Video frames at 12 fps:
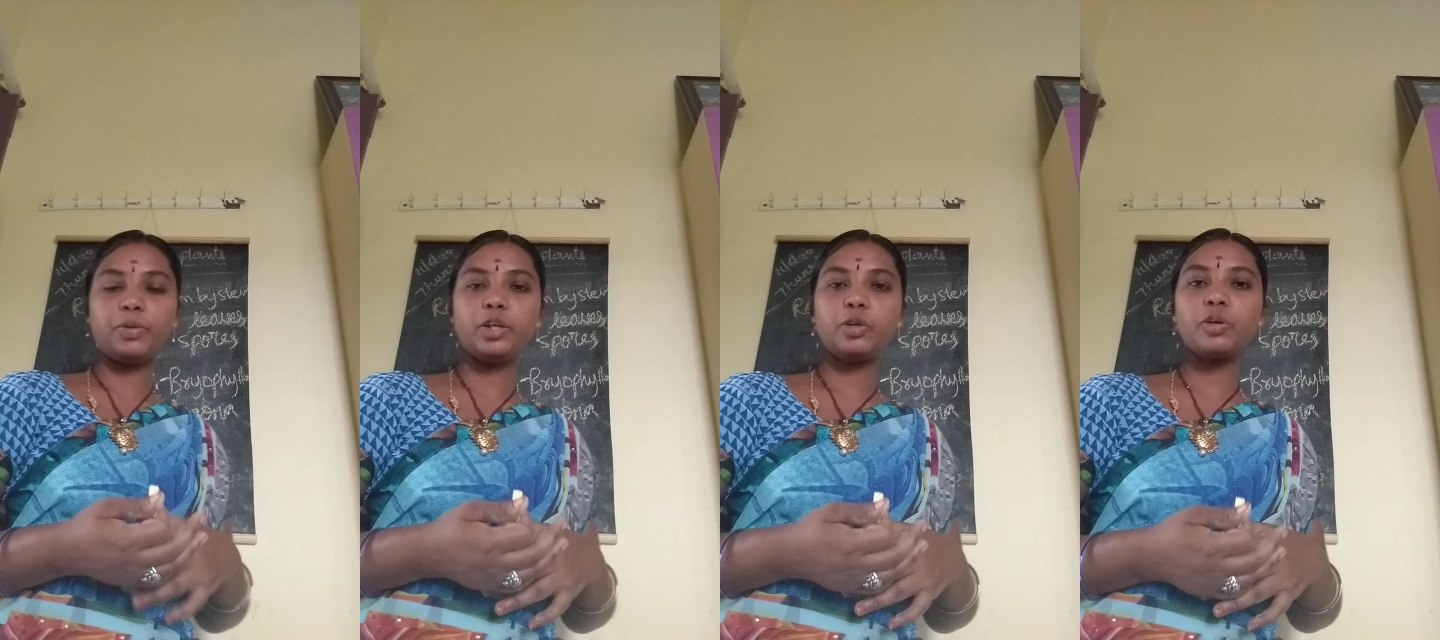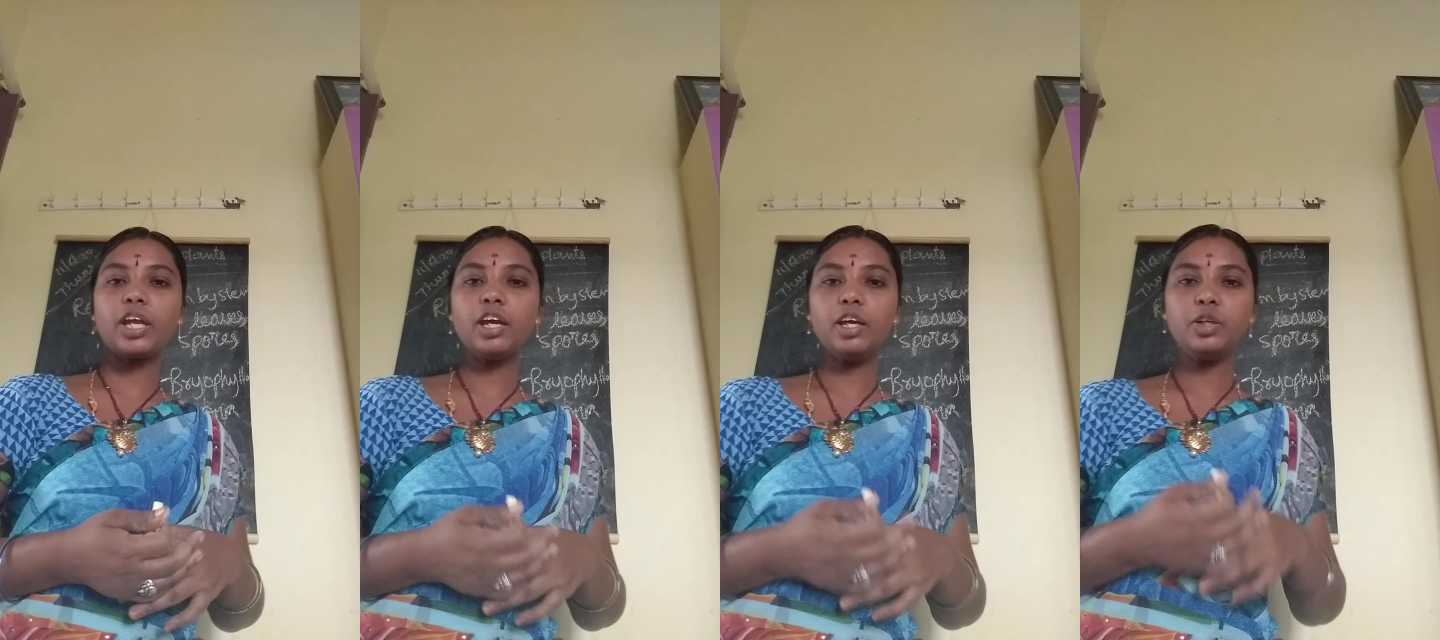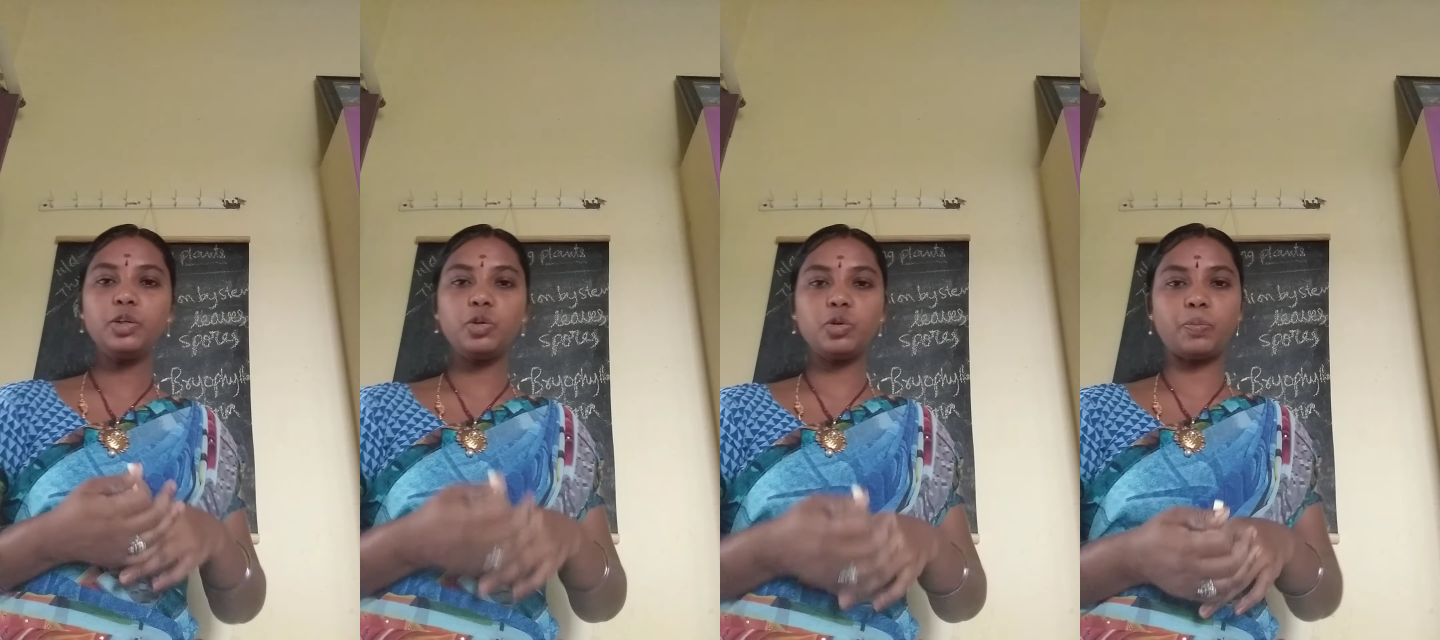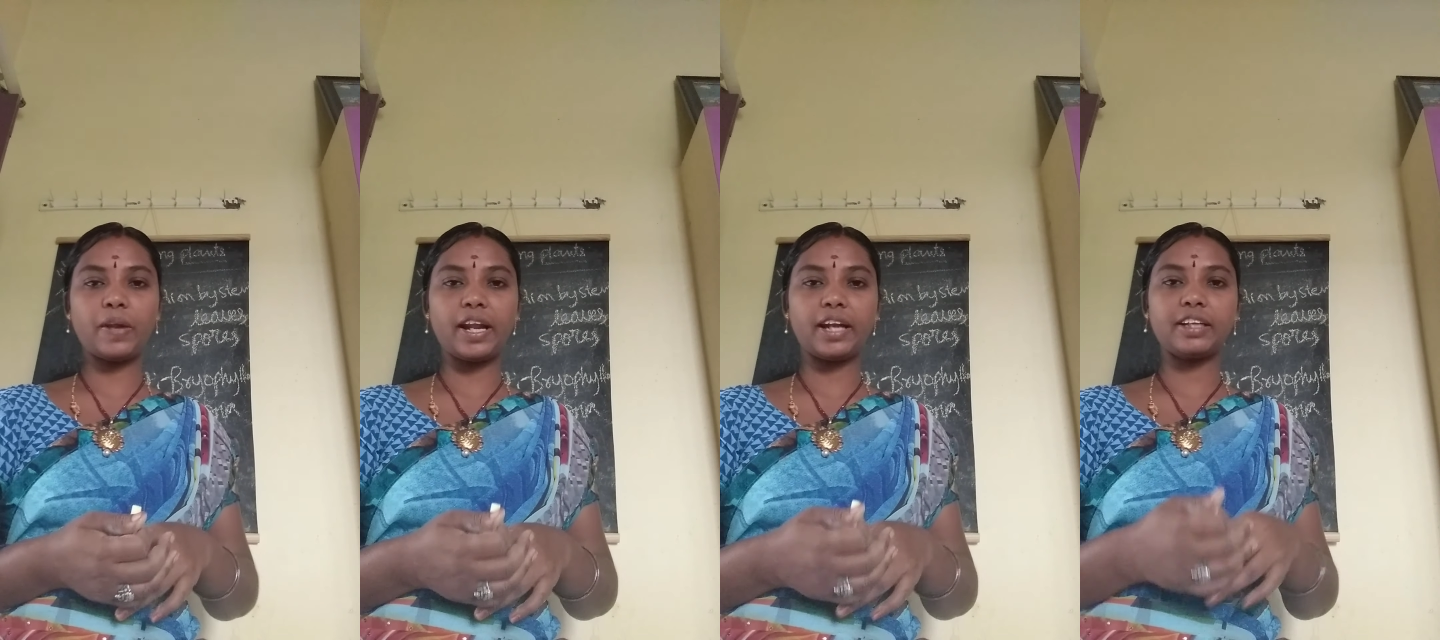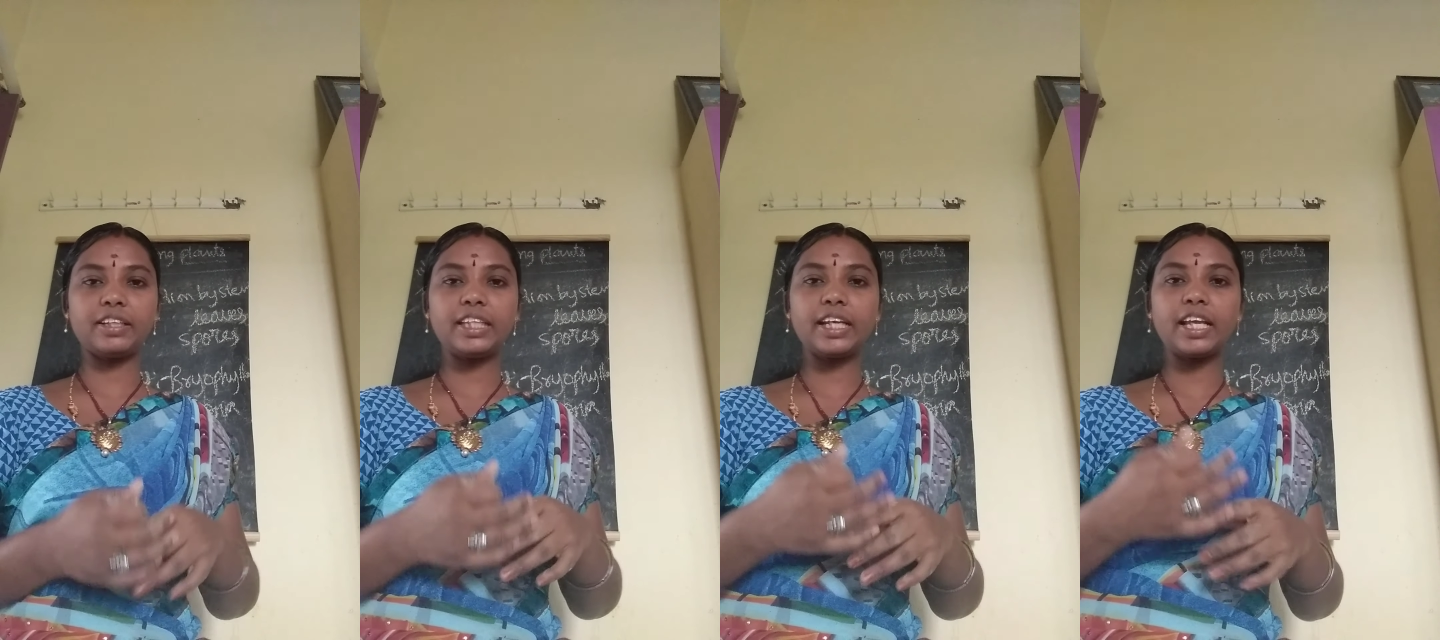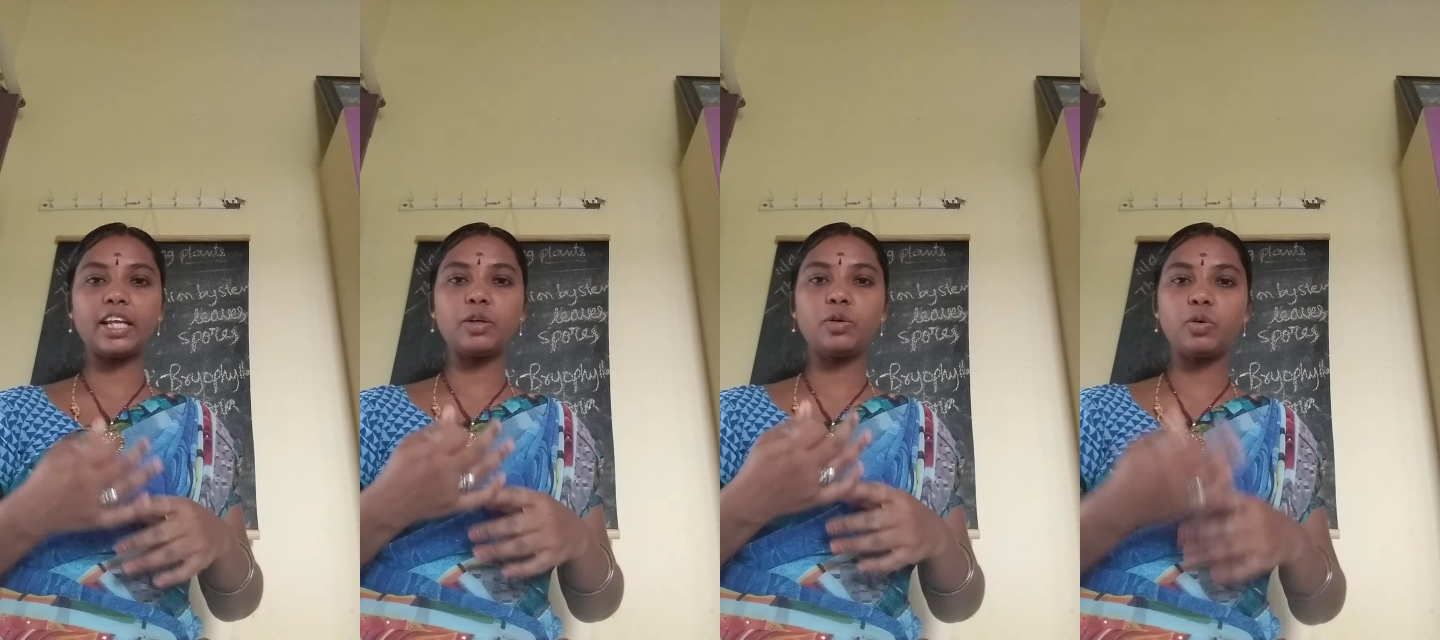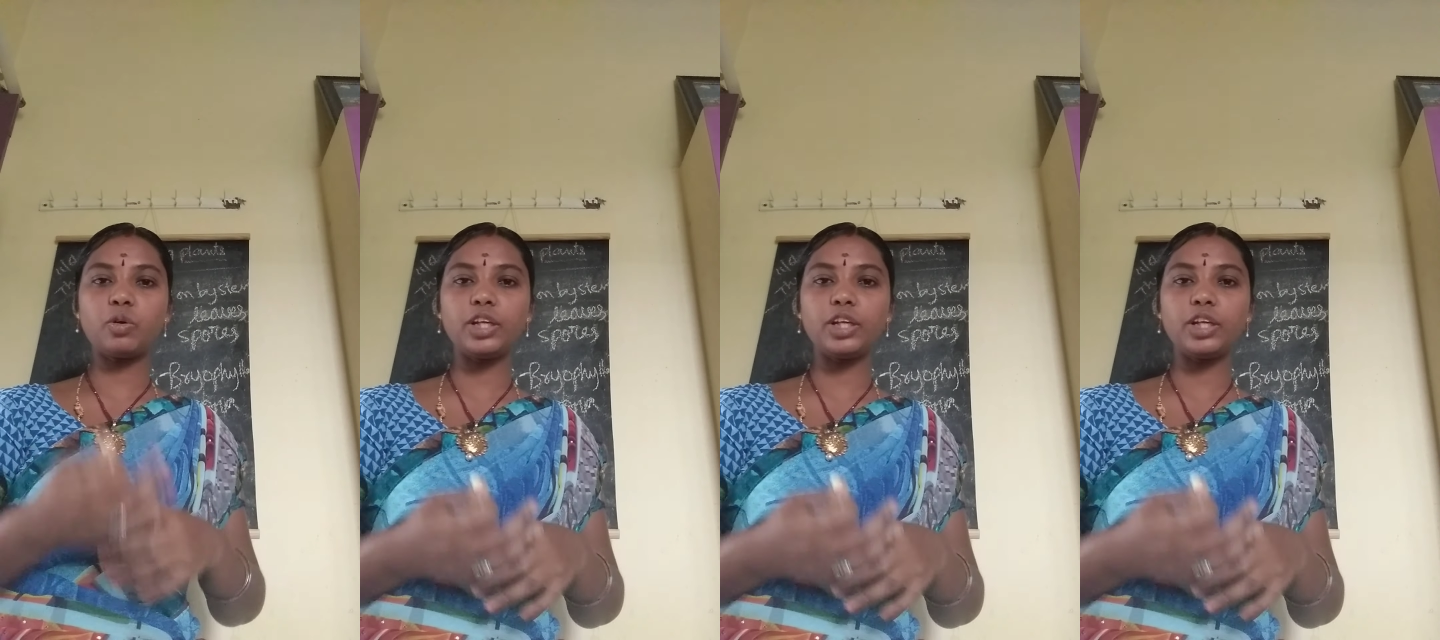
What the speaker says: into a new plant. They can grow